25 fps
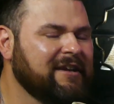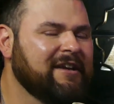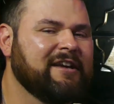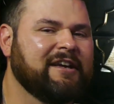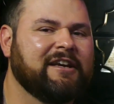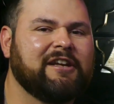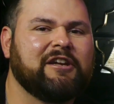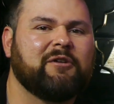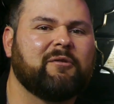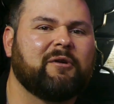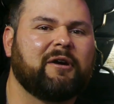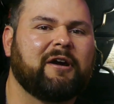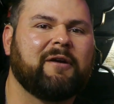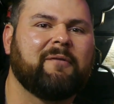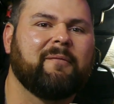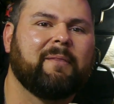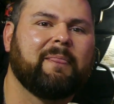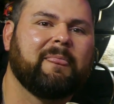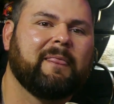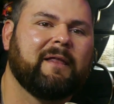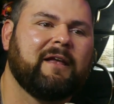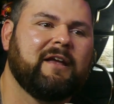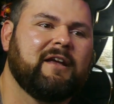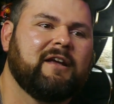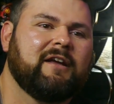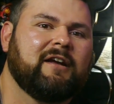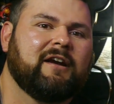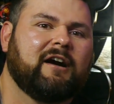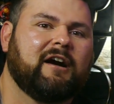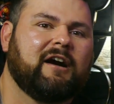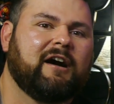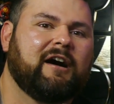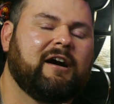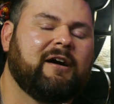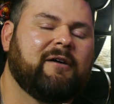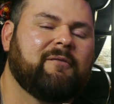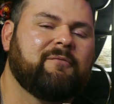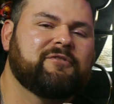Anyway.
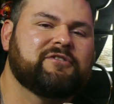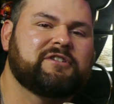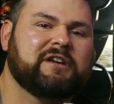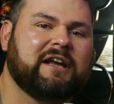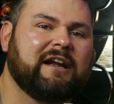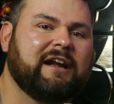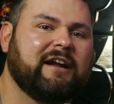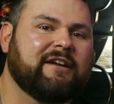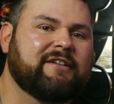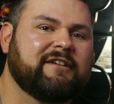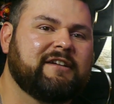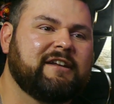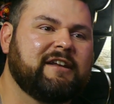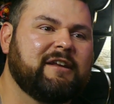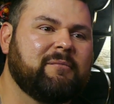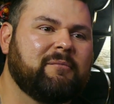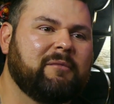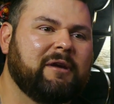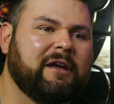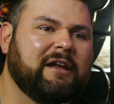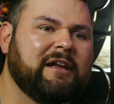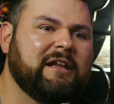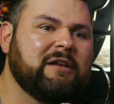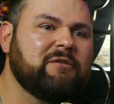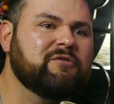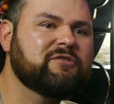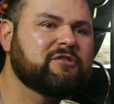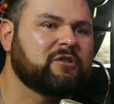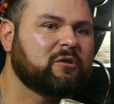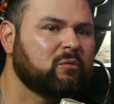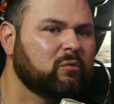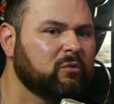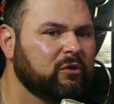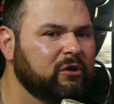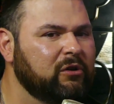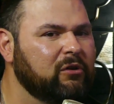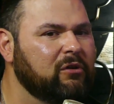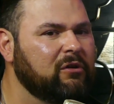Shout out to him, man. He was a
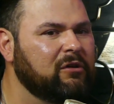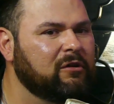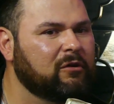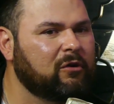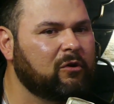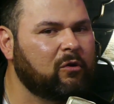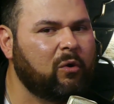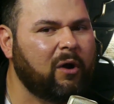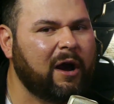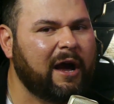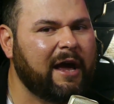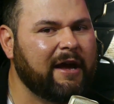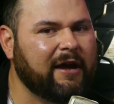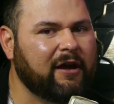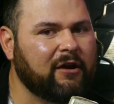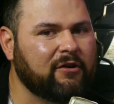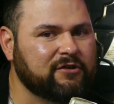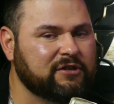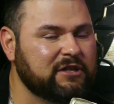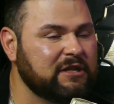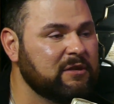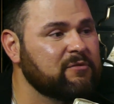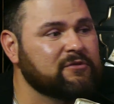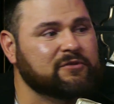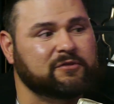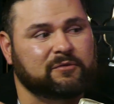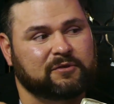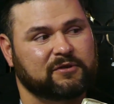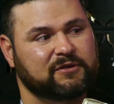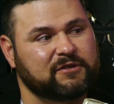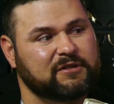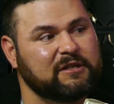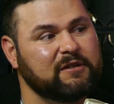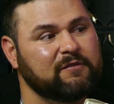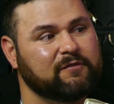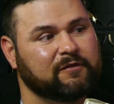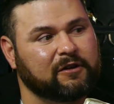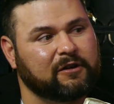real quiet coach, and he was a
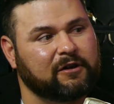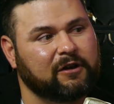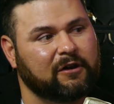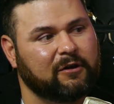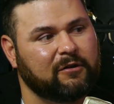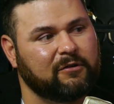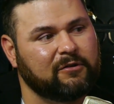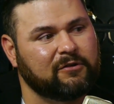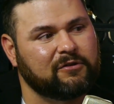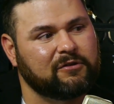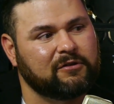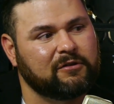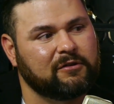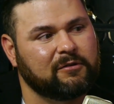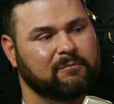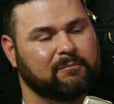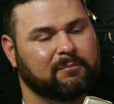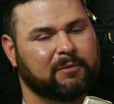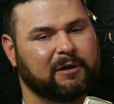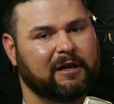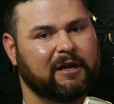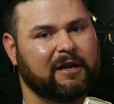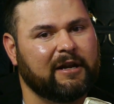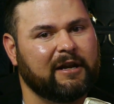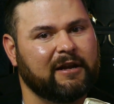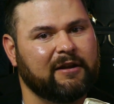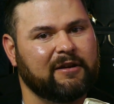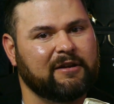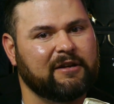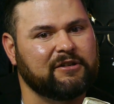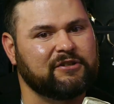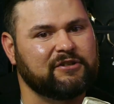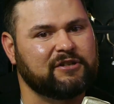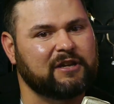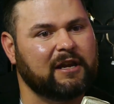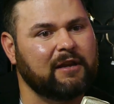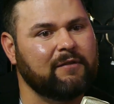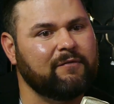receiver coach. But in a
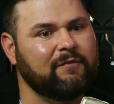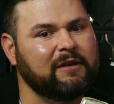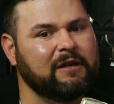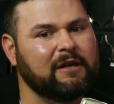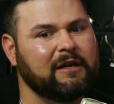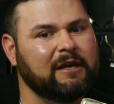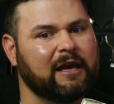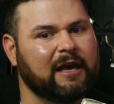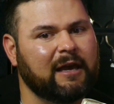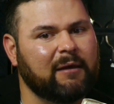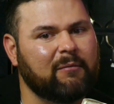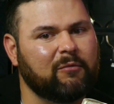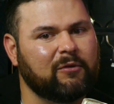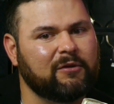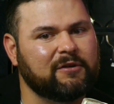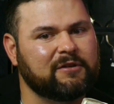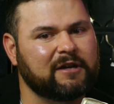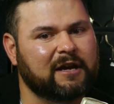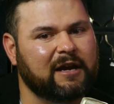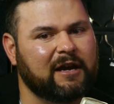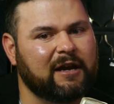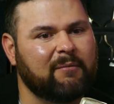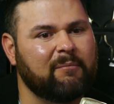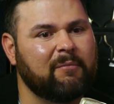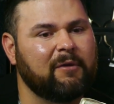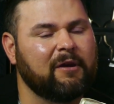JV game one time,